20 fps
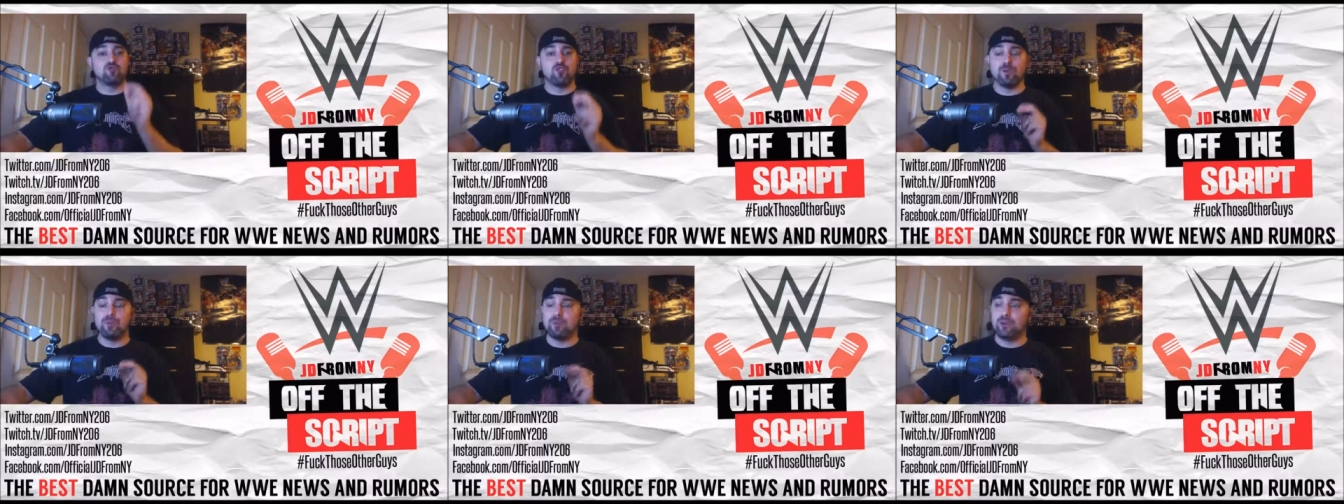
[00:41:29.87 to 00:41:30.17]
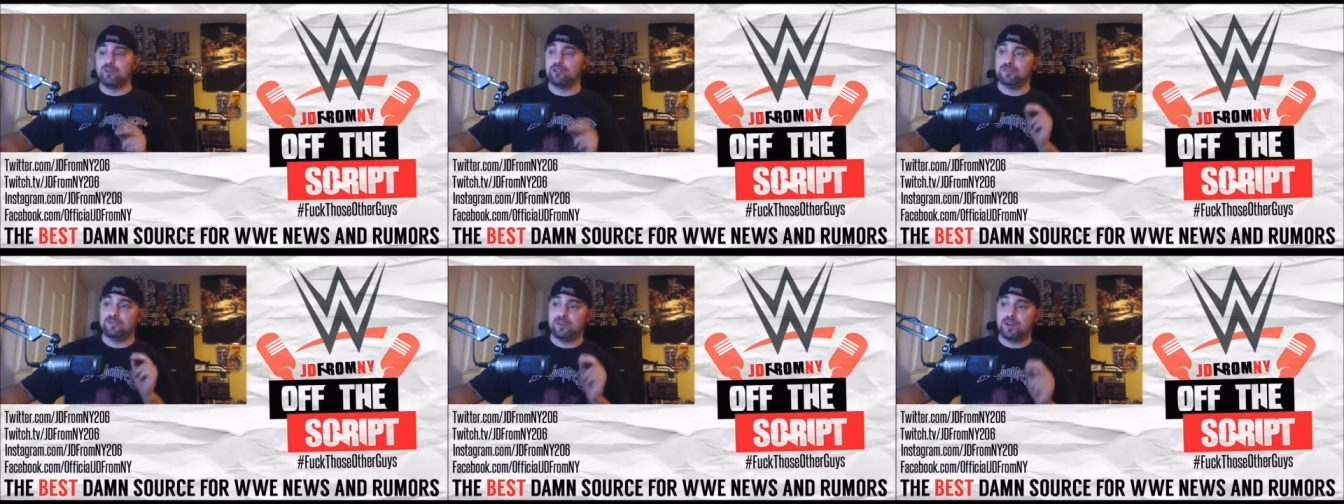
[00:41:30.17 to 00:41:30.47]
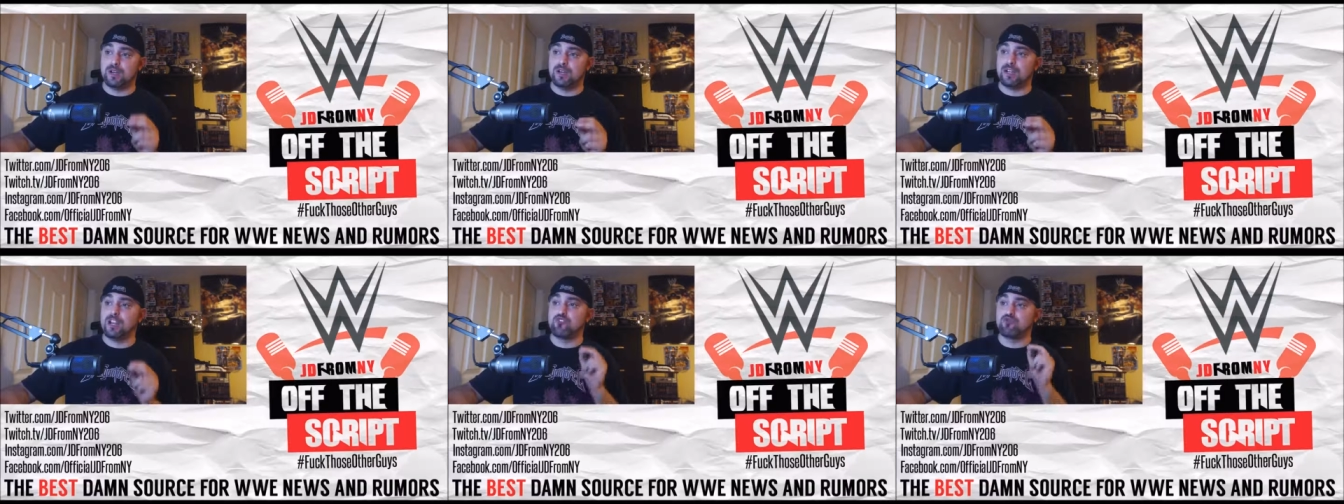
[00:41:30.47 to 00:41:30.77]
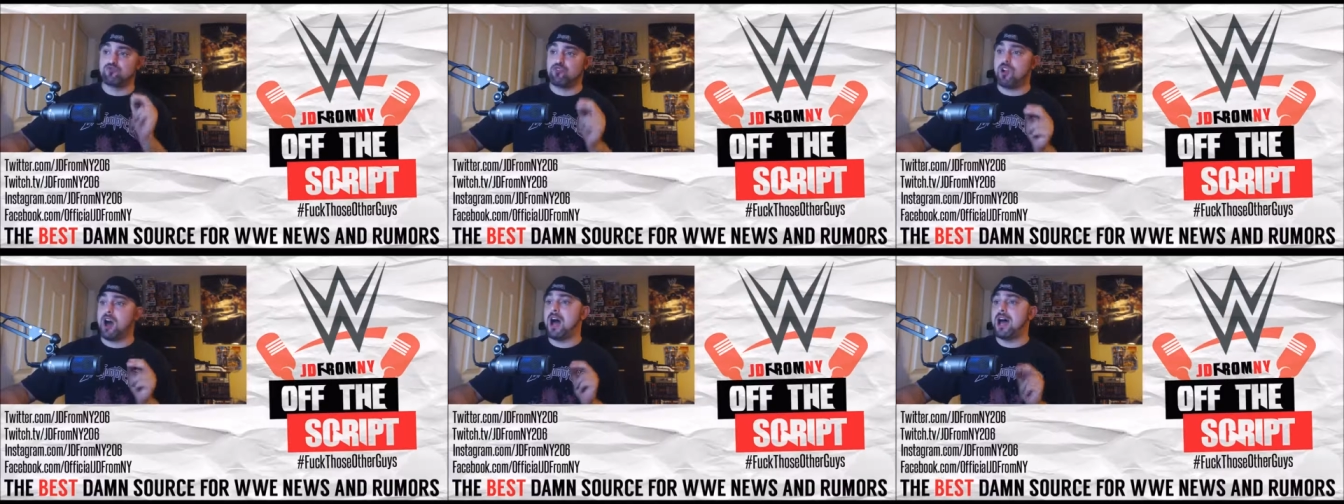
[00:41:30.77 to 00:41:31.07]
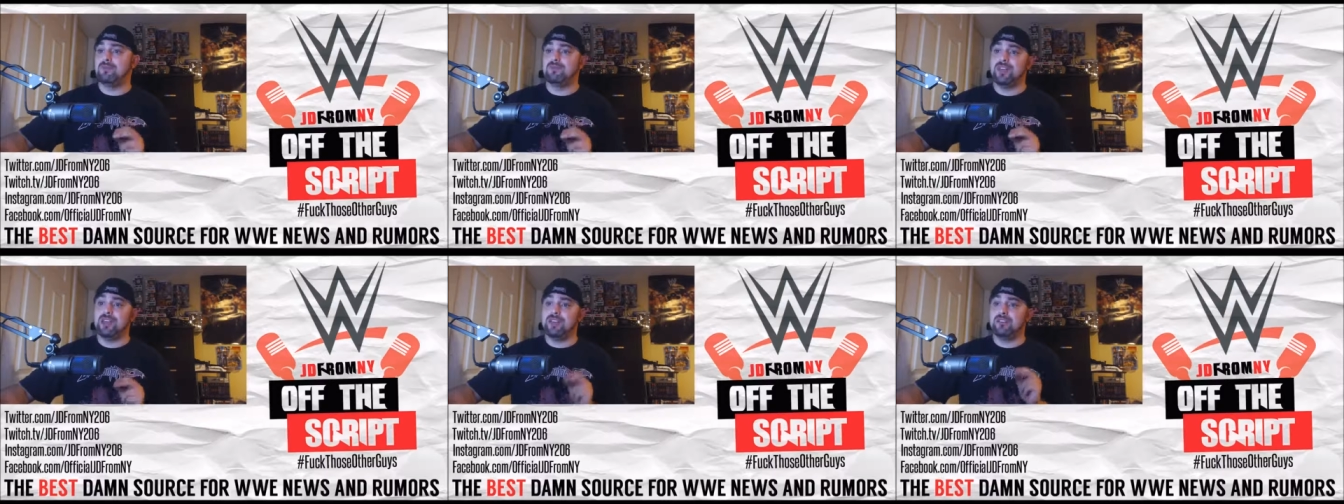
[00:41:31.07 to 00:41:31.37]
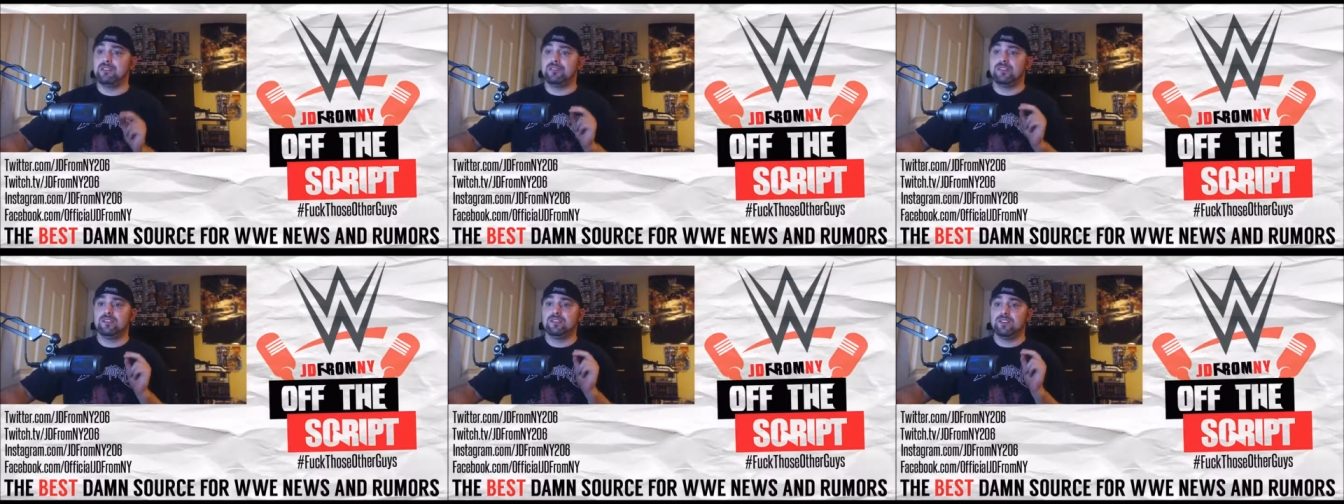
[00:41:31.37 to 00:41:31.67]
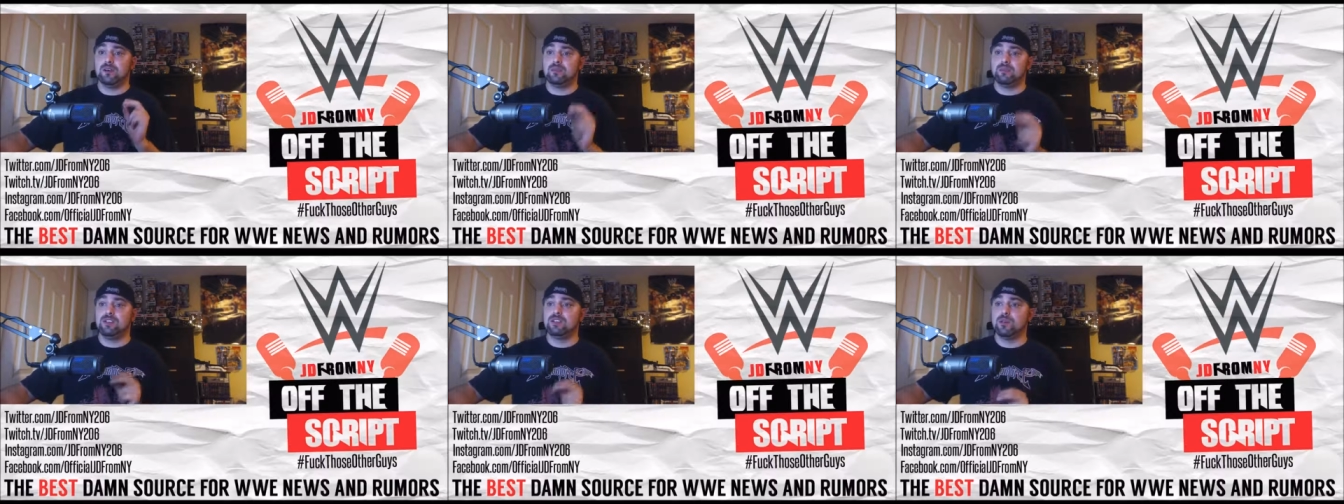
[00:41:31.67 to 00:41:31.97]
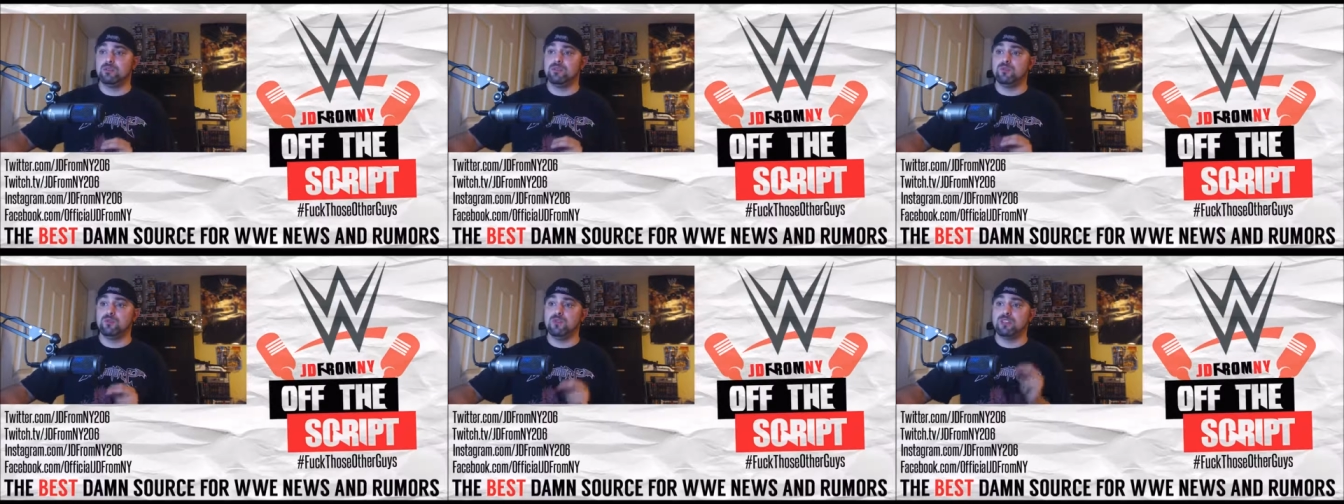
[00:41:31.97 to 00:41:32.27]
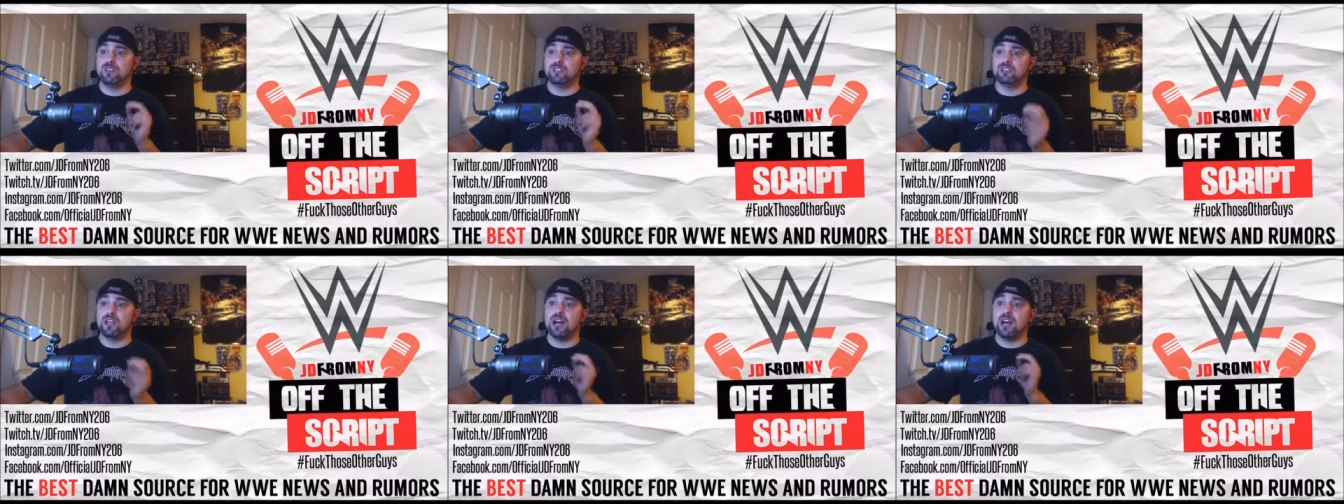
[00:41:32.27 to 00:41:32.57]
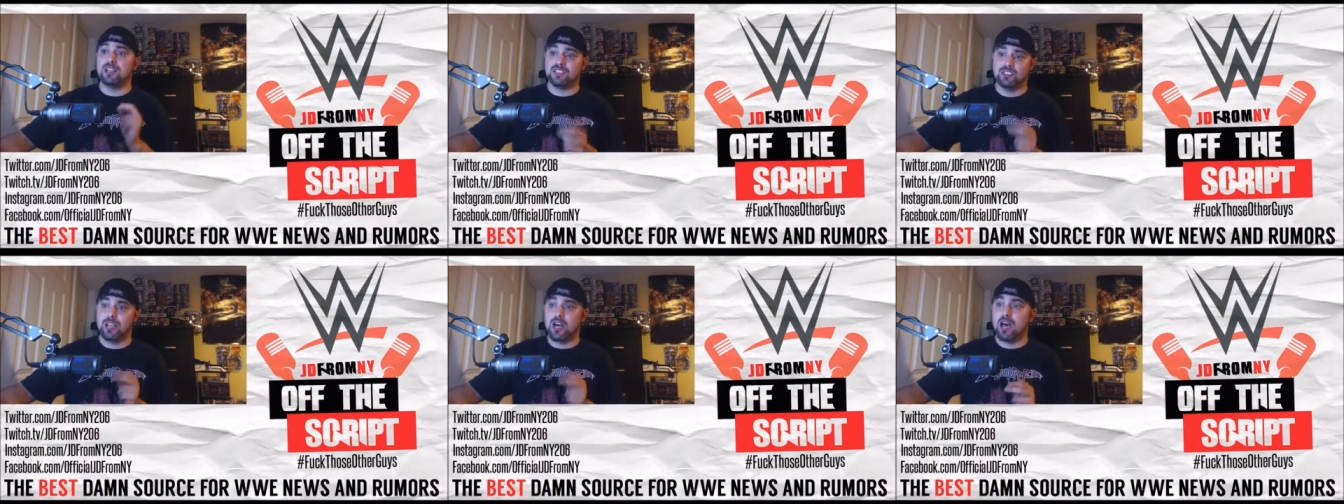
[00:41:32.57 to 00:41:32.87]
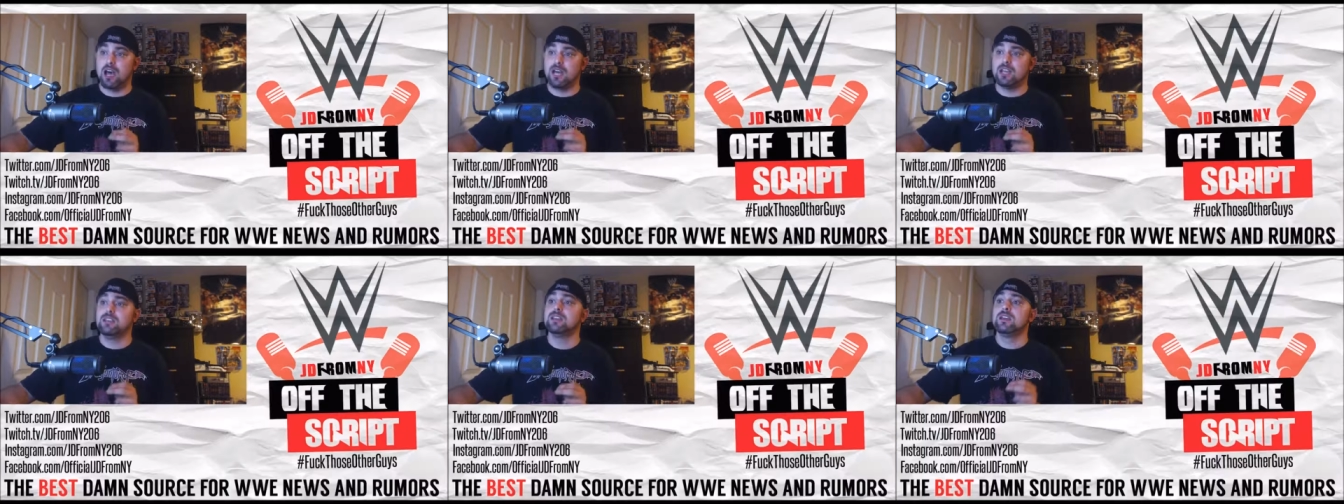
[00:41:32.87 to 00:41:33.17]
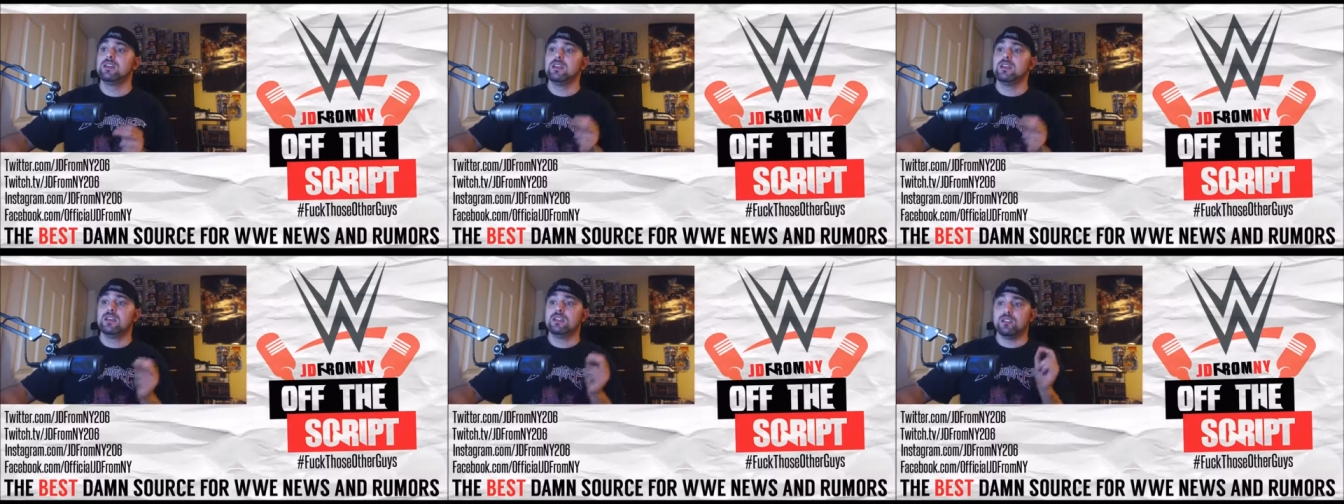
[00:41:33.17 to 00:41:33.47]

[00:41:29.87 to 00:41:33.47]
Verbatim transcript: criminal fucking crime if WWE does not sign